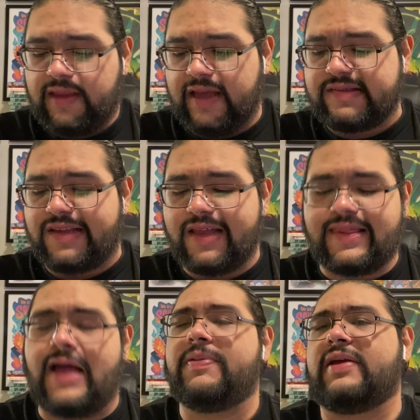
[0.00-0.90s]
It's not
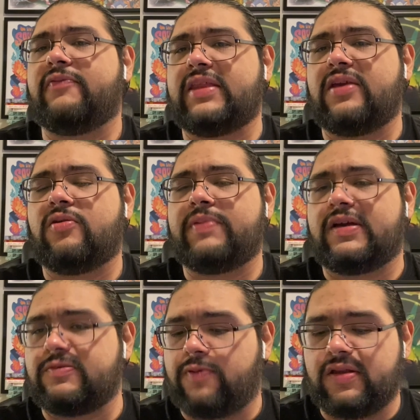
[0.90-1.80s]
that big of a deal
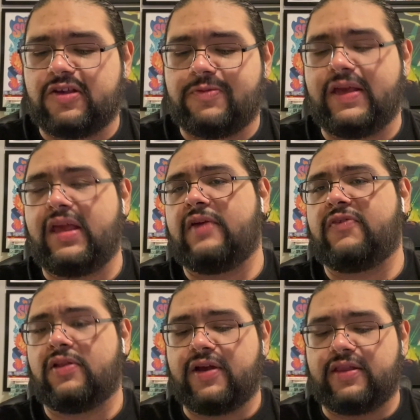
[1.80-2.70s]
because broadly speaking, if
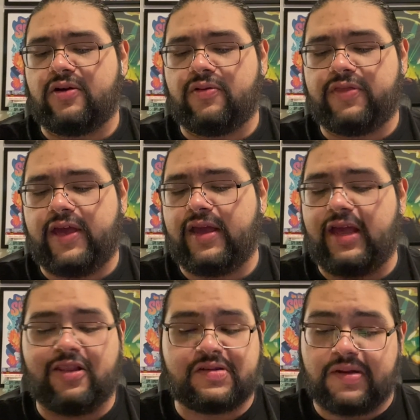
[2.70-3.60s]
you look at the whole thing,
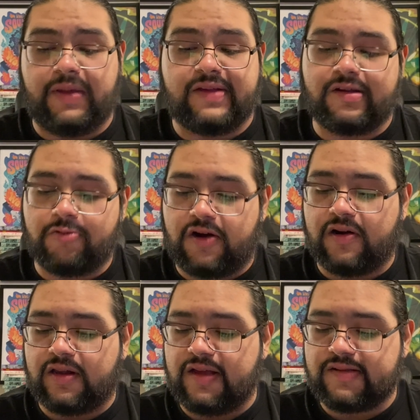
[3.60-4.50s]
it looks amazing
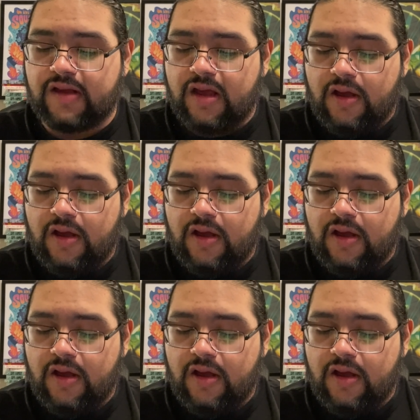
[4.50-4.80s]
regardless.